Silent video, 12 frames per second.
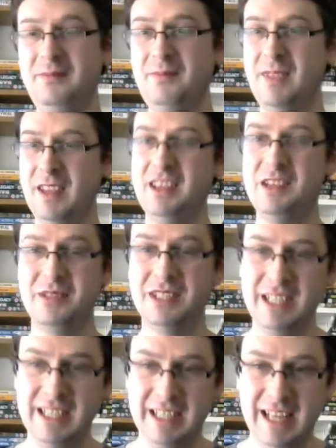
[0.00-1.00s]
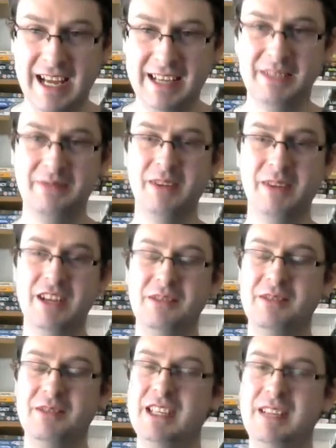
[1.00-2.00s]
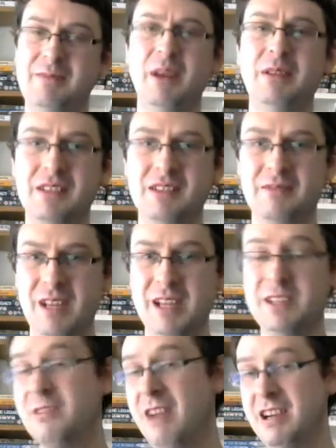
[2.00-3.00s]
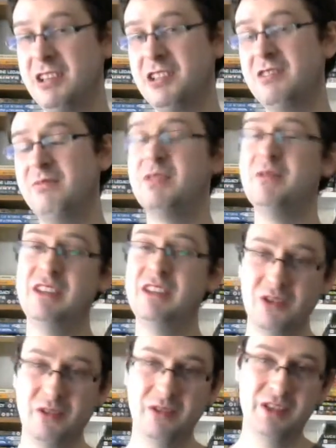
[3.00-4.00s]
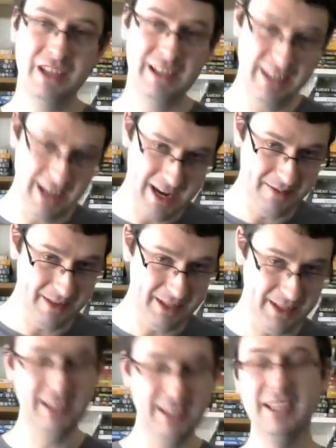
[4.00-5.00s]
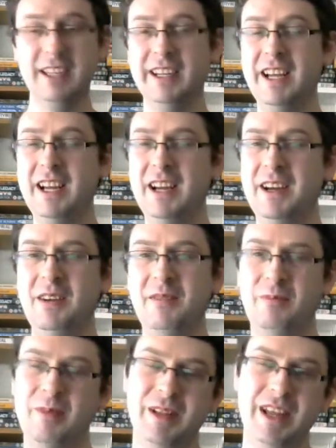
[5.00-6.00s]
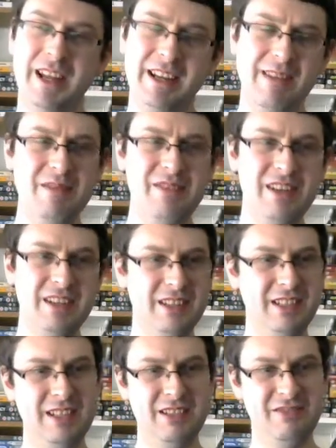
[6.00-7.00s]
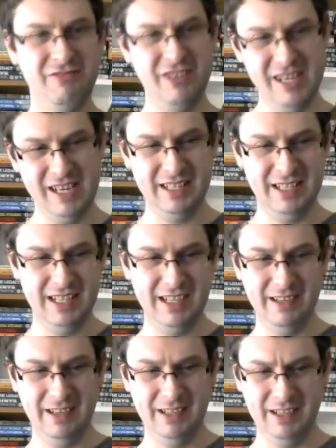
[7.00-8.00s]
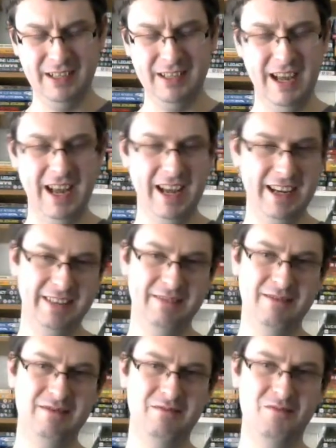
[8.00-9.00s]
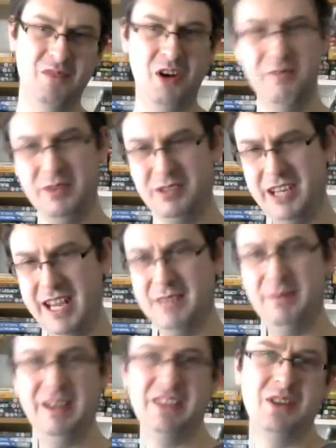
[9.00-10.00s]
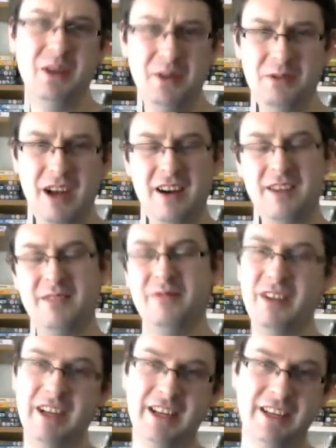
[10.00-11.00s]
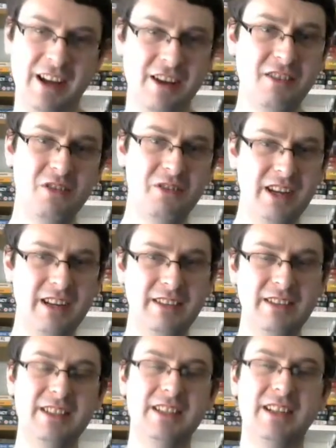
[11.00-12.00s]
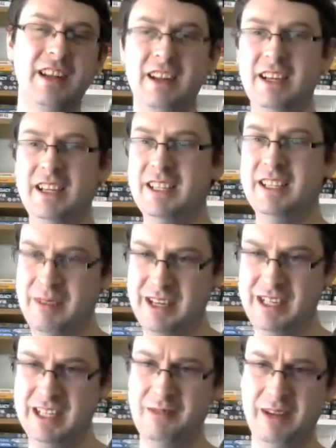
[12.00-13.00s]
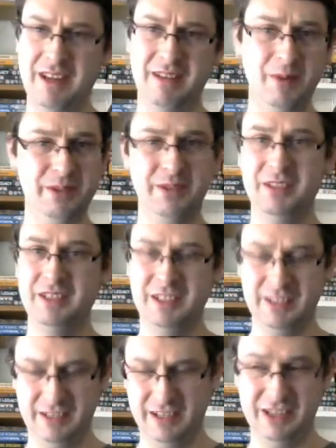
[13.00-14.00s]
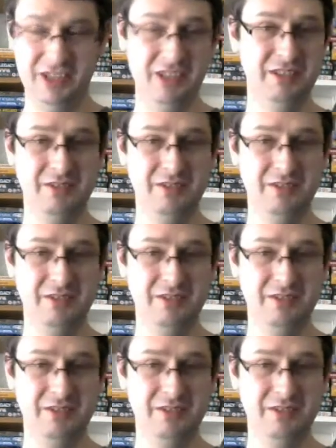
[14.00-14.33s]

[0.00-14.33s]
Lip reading: You'll see that when you see most of the interactions between George and Davies. But then everything just turns really serious, and it almost gets a bit too dark for like a younger audience, especially when the monsters are just